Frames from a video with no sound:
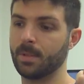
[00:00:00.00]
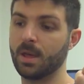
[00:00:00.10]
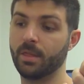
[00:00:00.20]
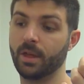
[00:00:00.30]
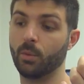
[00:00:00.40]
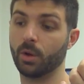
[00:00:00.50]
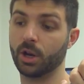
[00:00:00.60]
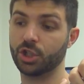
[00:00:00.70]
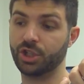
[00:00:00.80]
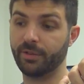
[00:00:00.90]
Then we're
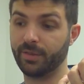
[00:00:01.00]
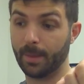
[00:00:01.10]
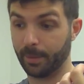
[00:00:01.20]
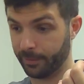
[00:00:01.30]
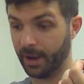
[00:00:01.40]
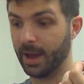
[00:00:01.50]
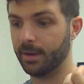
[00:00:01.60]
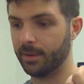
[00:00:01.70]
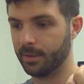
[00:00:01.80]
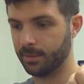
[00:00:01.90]
going to shift up a fret
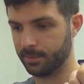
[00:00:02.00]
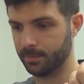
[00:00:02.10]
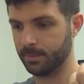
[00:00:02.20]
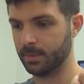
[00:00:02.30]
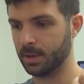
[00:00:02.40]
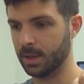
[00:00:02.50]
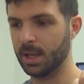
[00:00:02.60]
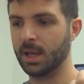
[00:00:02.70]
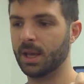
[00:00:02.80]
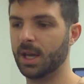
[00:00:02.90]

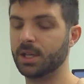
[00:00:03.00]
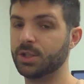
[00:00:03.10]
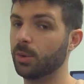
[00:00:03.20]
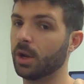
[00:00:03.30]
and do it